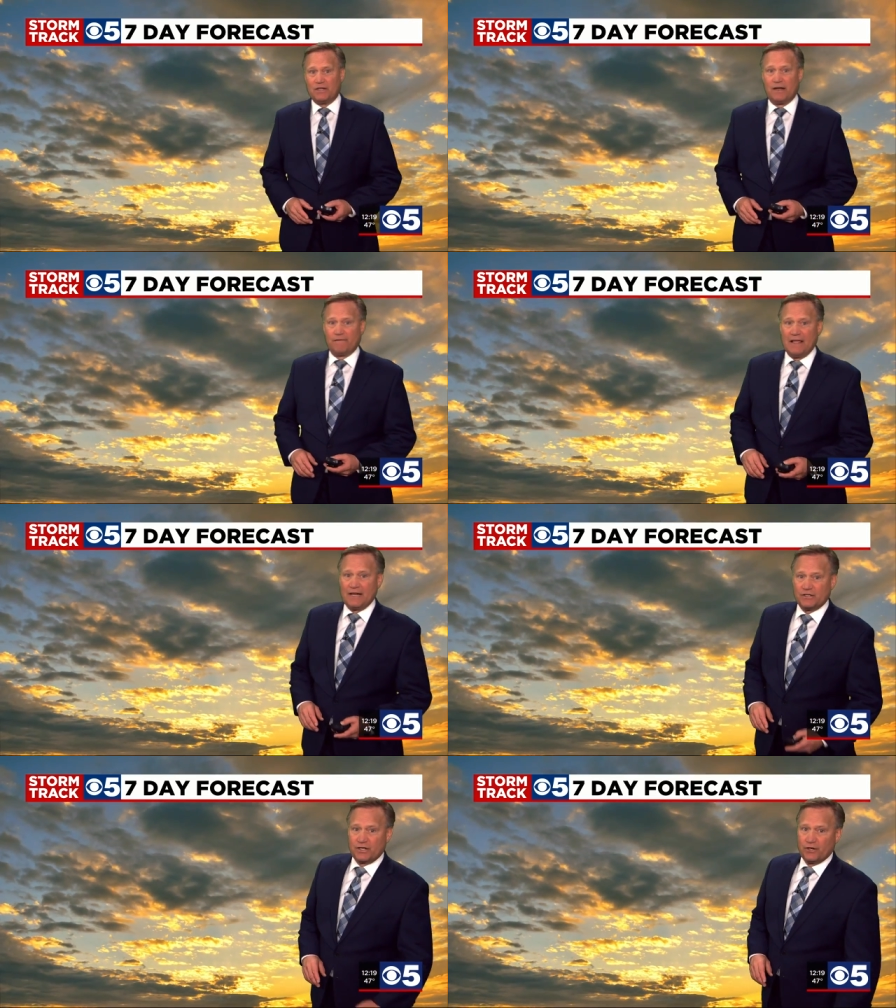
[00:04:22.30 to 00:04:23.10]
out of
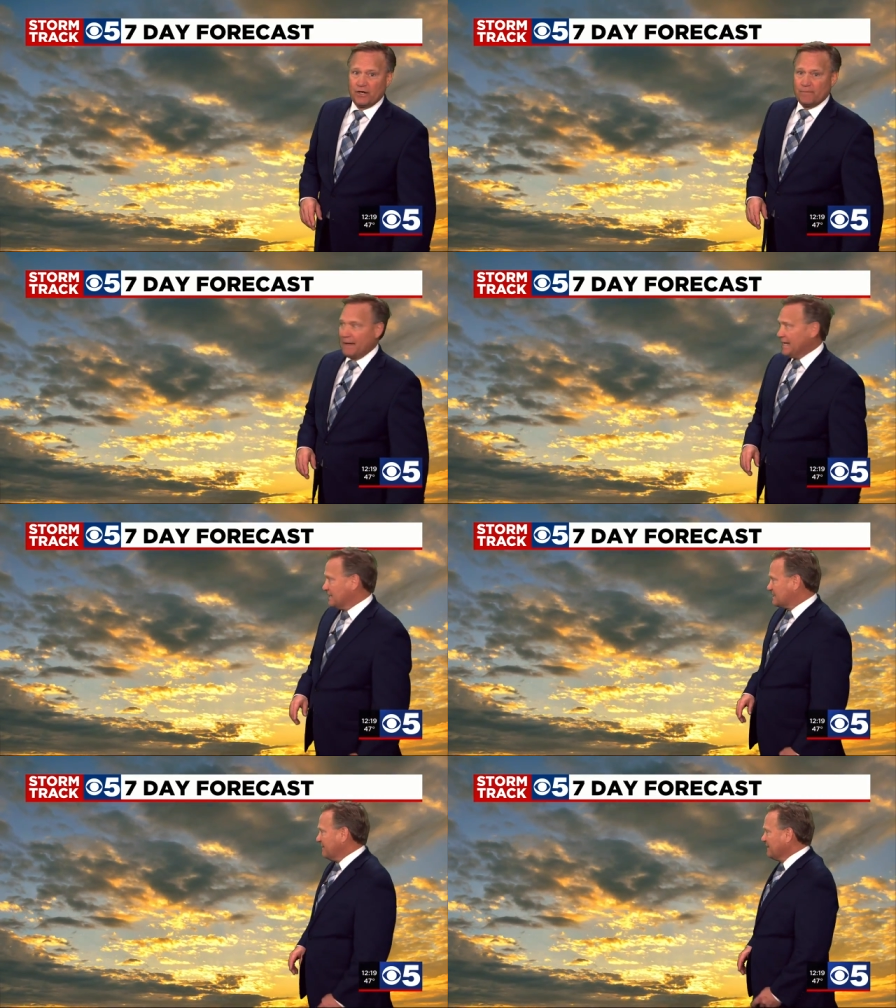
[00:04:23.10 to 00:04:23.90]
that. Security
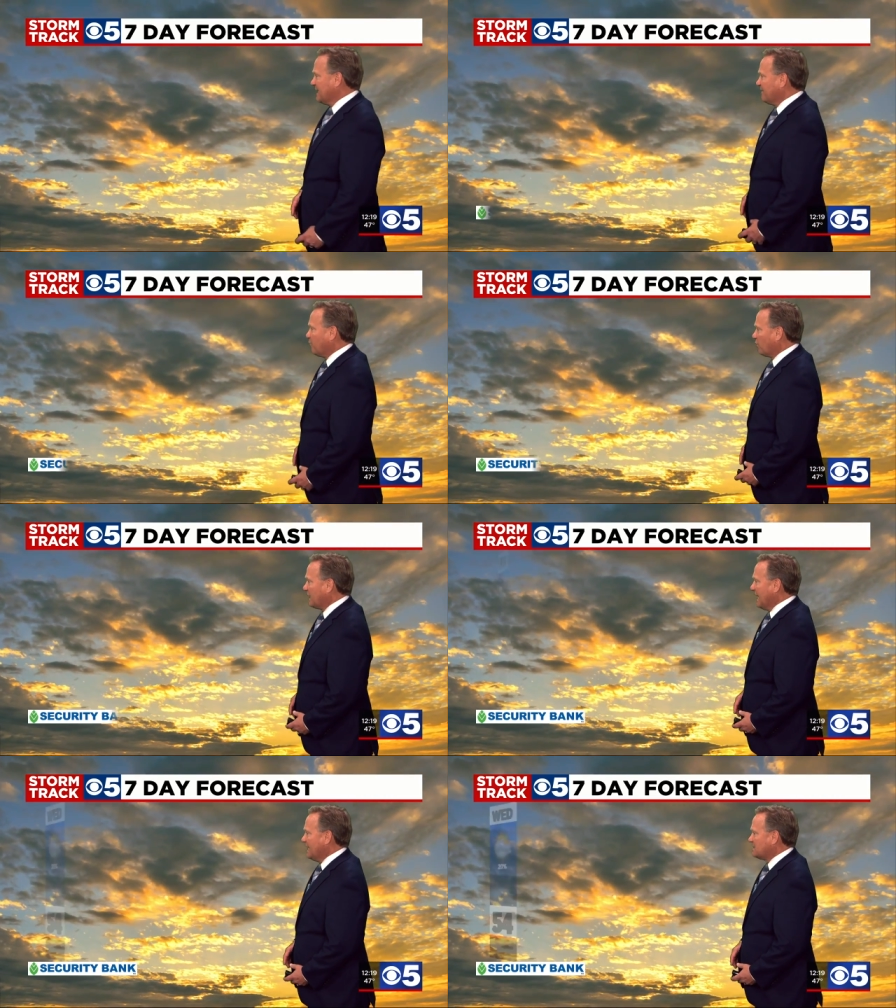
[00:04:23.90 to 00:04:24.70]
Bank seven day
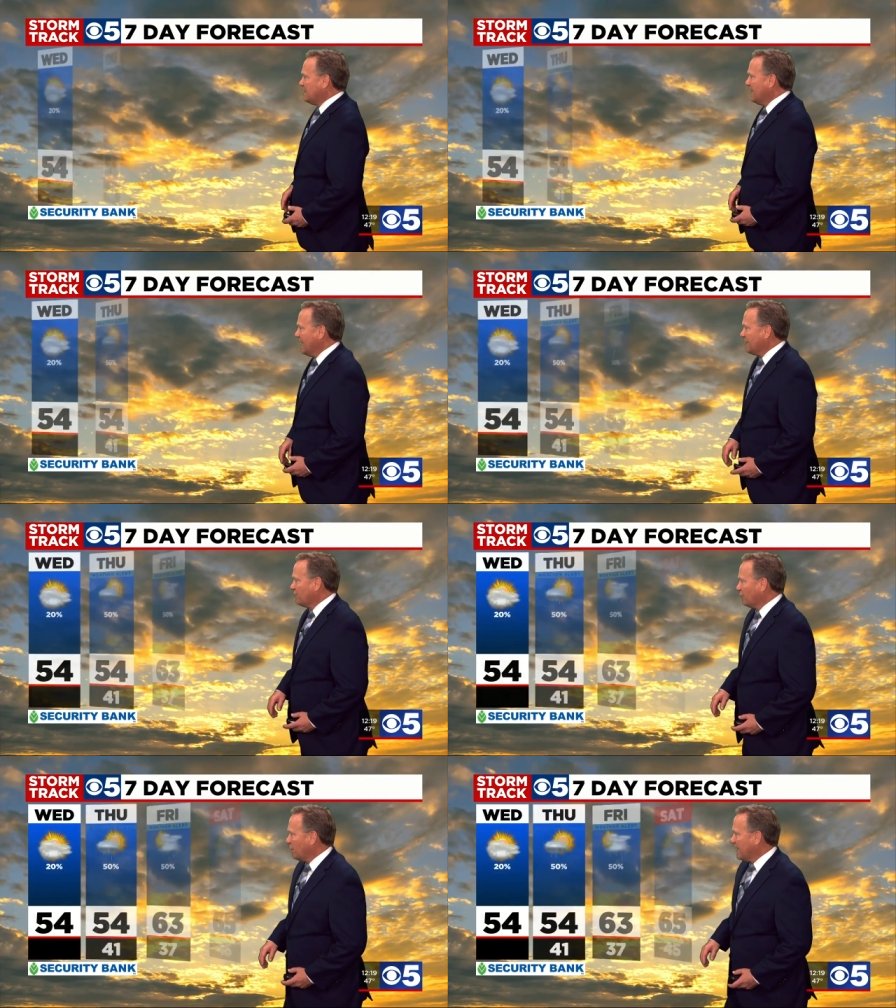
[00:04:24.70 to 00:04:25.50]
forecast, and
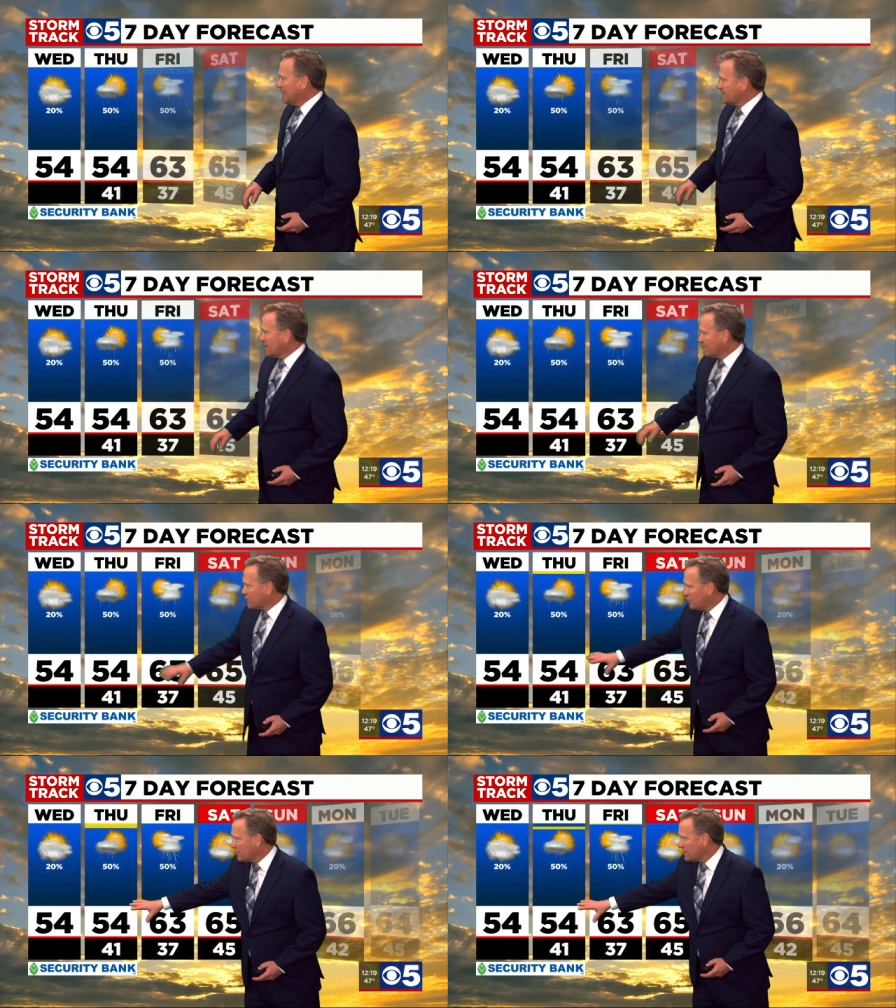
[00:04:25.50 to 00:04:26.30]
you're looking at
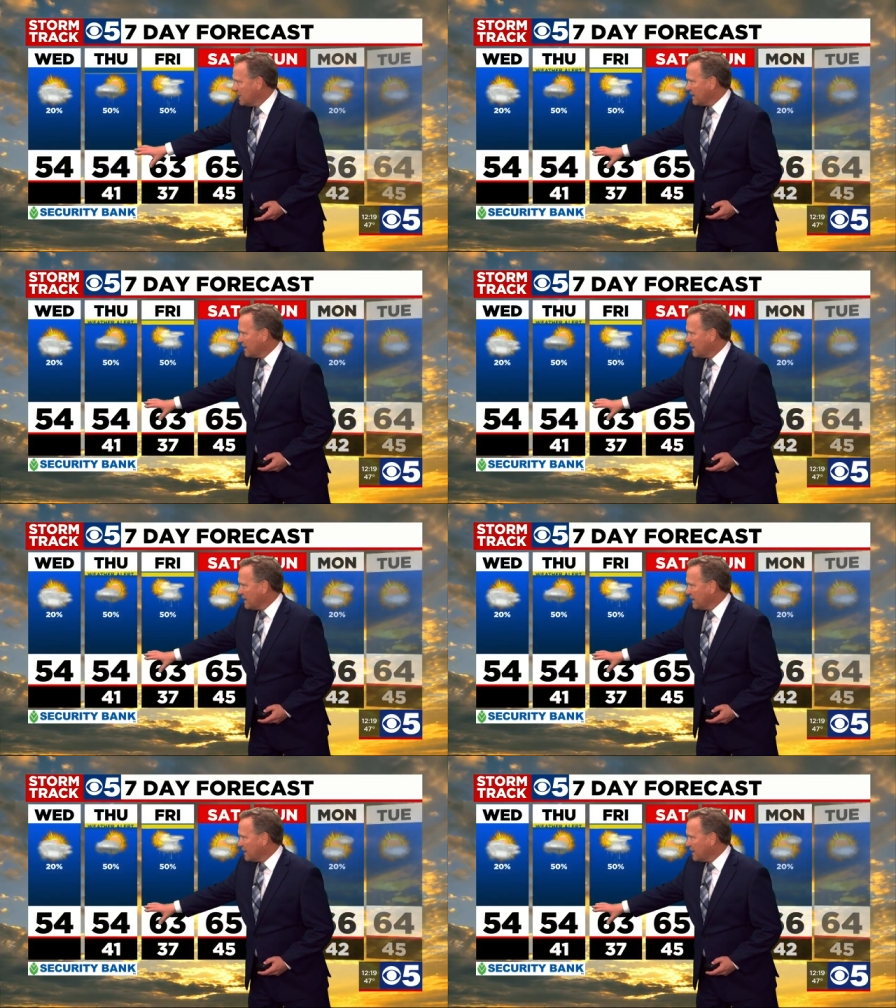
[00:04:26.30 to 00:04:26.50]
temperatures